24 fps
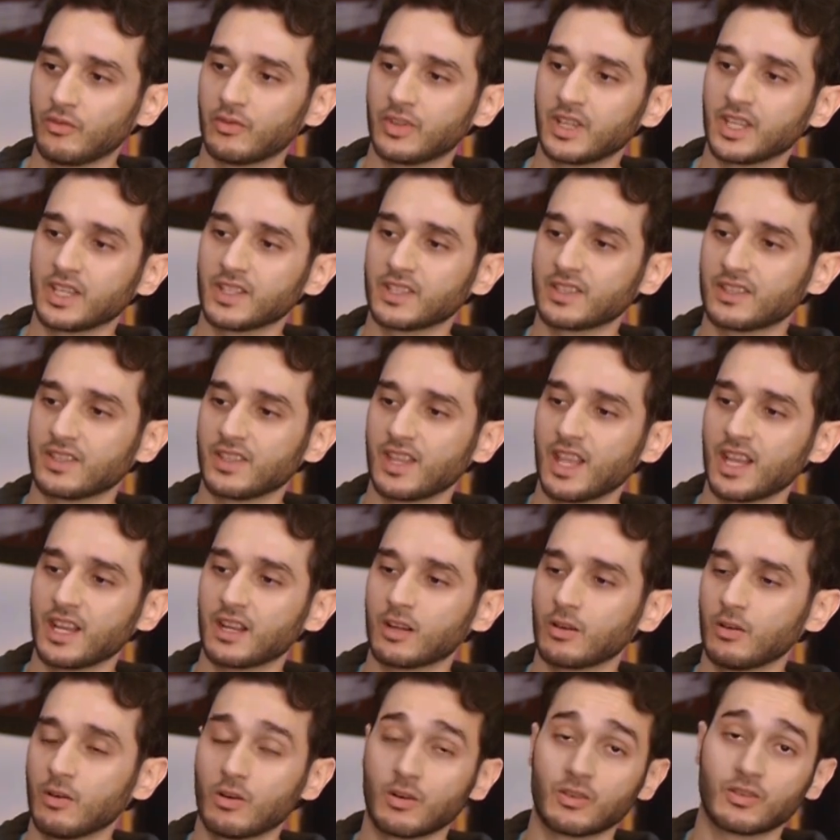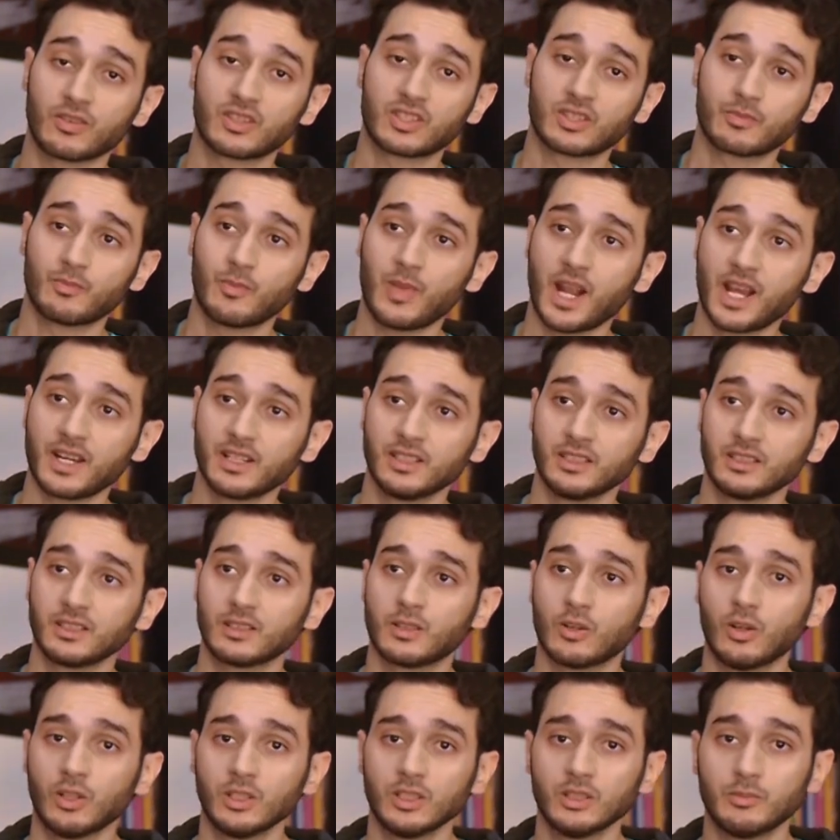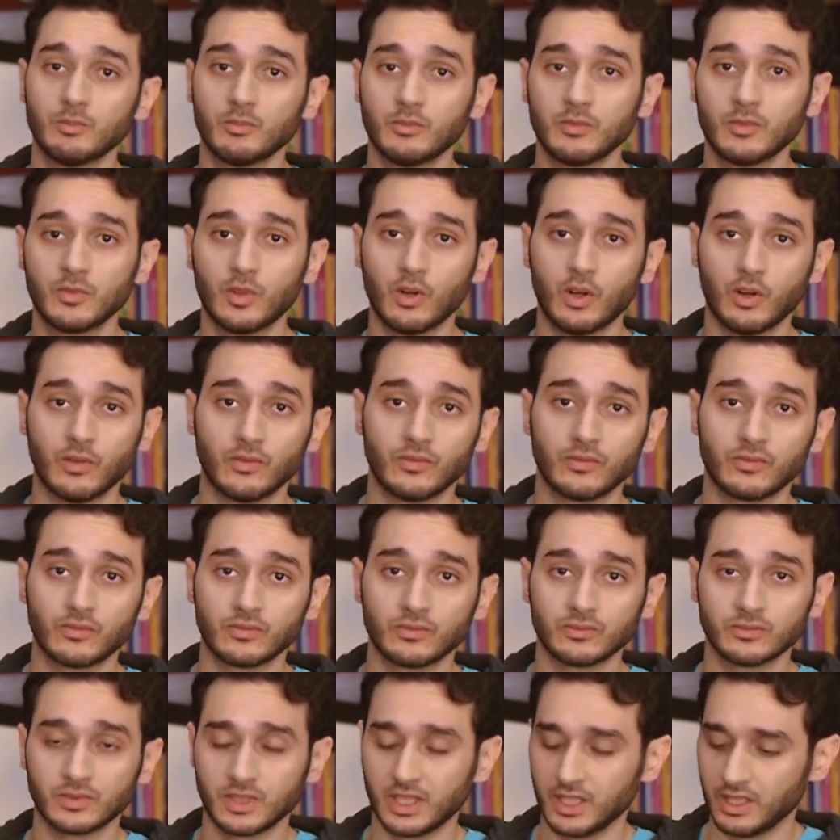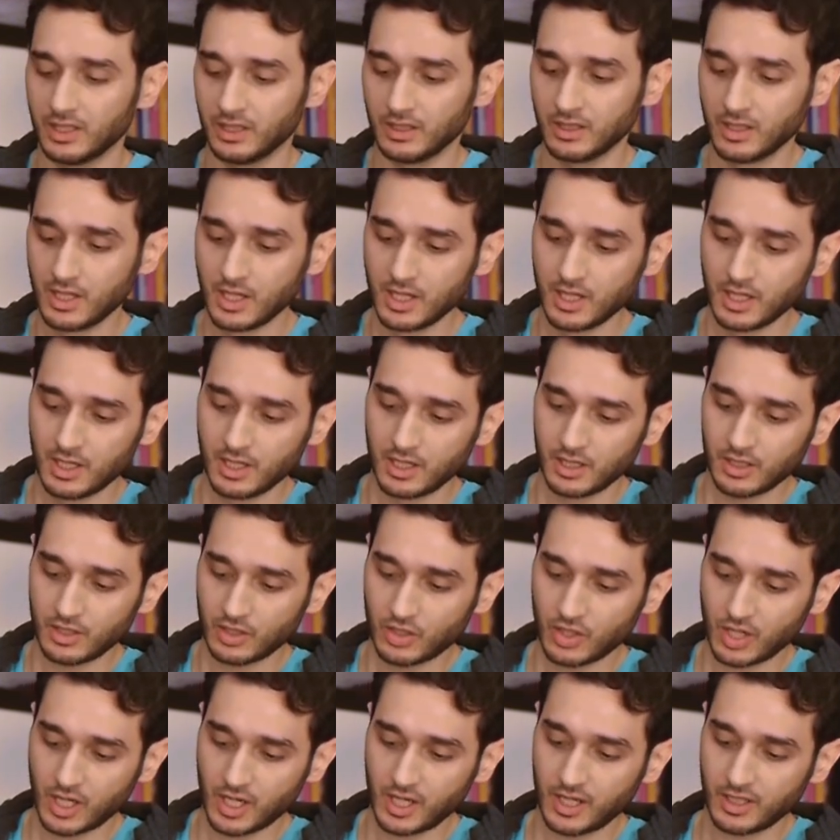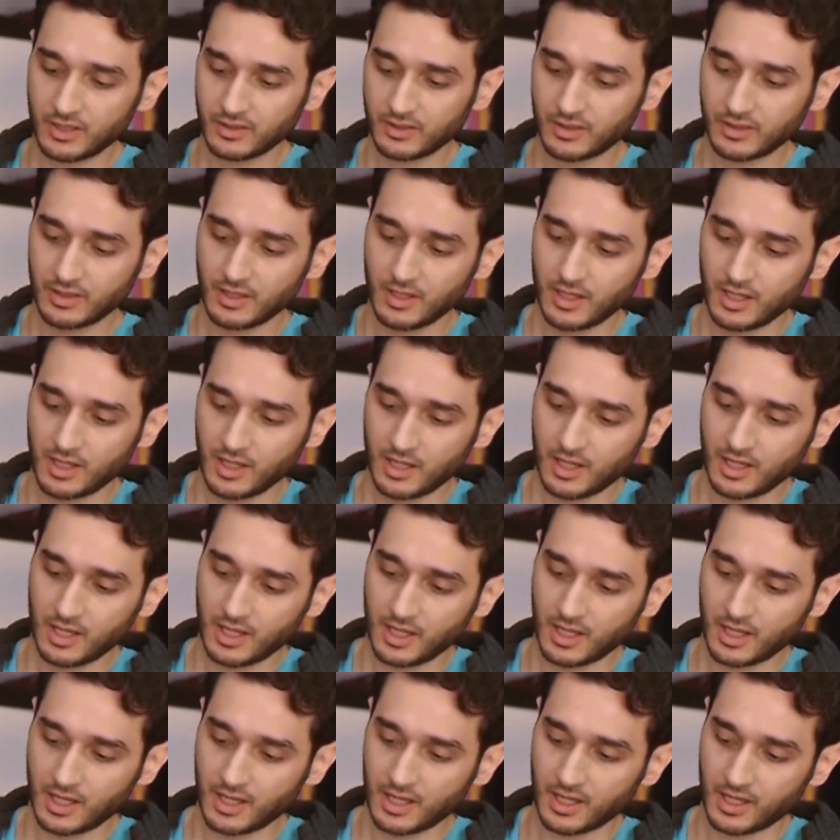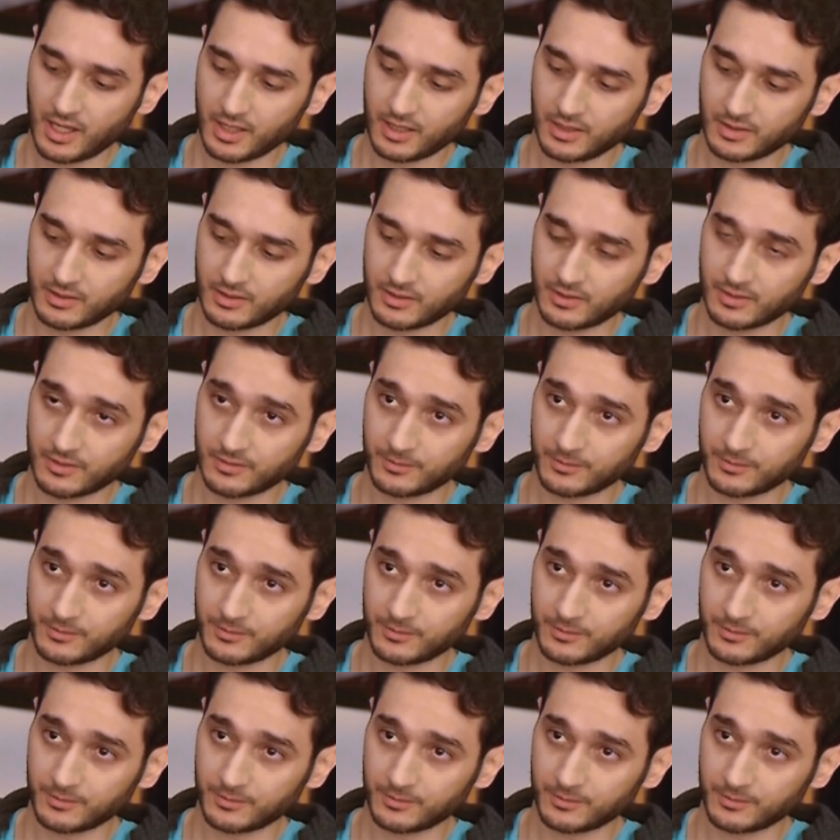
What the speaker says: his neck or spinal column of the giant, and